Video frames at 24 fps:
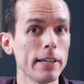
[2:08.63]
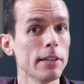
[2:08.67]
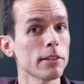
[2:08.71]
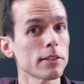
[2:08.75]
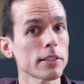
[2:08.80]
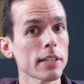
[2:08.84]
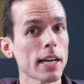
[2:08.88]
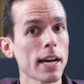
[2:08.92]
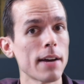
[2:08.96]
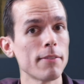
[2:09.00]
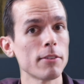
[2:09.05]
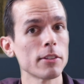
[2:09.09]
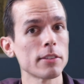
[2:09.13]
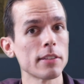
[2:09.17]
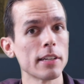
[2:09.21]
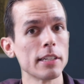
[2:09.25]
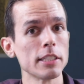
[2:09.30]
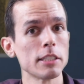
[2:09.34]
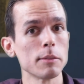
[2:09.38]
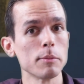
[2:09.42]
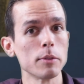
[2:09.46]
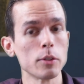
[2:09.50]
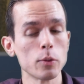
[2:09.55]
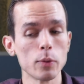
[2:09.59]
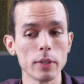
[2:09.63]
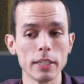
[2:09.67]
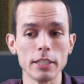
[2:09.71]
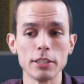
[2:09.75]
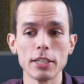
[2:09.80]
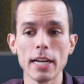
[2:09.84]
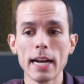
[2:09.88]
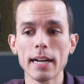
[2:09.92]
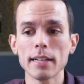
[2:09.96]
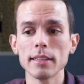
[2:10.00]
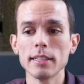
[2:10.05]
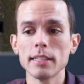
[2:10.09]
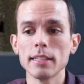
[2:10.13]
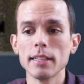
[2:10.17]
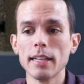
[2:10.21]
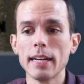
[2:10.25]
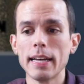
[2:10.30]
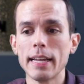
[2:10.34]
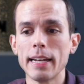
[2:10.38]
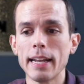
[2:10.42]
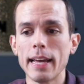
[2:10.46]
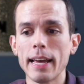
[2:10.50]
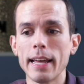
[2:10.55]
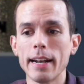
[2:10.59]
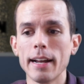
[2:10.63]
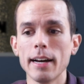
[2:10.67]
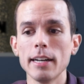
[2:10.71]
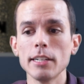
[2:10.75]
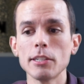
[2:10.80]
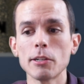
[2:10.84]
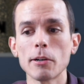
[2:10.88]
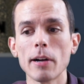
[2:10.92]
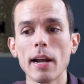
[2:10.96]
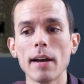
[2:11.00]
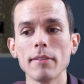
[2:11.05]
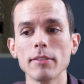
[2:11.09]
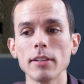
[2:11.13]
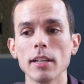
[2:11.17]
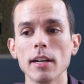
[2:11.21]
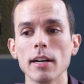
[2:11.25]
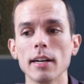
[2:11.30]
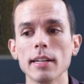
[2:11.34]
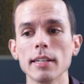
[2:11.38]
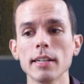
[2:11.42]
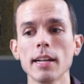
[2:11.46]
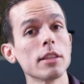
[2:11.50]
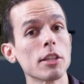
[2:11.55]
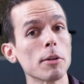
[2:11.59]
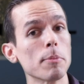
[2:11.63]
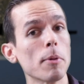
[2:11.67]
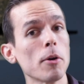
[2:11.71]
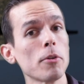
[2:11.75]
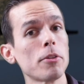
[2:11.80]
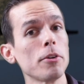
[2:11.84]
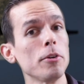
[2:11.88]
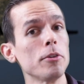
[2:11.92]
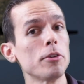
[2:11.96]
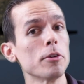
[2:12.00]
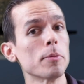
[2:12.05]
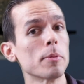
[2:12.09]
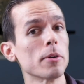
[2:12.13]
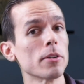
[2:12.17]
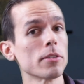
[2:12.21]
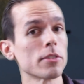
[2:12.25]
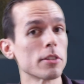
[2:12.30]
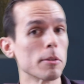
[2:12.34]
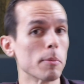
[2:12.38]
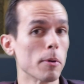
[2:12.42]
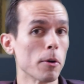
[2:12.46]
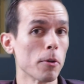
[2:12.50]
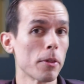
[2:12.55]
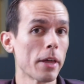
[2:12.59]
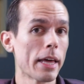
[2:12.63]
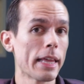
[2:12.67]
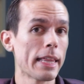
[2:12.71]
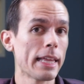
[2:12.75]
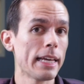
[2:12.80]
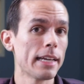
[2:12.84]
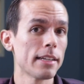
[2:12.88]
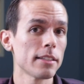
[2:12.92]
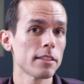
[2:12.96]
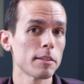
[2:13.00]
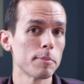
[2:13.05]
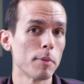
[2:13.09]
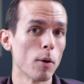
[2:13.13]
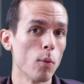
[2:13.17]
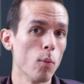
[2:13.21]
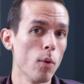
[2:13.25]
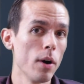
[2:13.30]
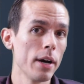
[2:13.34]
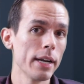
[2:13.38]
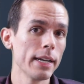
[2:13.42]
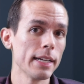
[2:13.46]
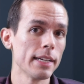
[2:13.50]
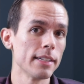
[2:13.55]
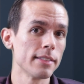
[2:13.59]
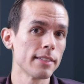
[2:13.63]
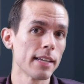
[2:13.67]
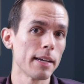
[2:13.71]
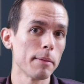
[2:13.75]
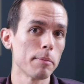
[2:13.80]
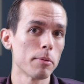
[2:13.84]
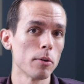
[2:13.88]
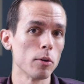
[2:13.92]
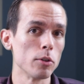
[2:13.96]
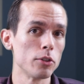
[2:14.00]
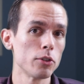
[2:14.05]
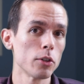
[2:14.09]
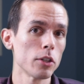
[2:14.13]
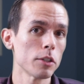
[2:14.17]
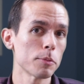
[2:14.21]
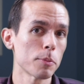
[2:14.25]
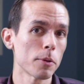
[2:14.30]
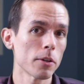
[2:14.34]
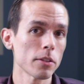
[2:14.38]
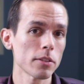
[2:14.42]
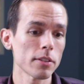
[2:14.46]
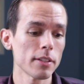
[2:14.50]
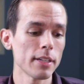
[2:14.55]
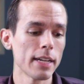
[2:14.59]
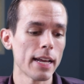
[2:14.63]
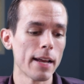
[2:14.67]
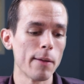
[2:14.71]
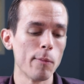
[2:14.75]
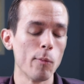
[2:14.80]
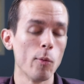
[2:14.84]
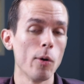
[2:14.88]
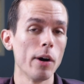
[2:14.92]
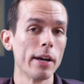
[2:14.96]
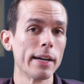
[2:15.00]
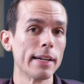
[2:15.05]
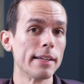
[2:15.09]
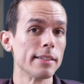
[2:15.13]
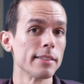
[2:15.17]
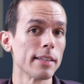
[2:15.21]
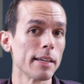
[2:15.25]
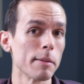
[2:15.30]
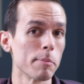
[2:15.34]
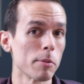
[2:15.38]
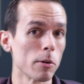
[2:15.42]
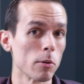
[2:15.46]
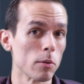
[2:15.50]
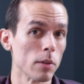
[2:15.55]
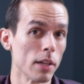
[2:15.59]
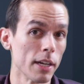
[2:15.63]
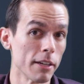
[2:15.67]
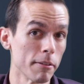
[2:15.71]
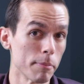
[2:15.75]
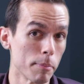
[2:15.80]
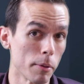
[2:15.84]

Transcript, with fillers: Here's a conversation between Jacqueline Glenn and Hunter Avalon. They're both YouTubers, they're both atheists, but one is a pro-choice person and one is a pro-life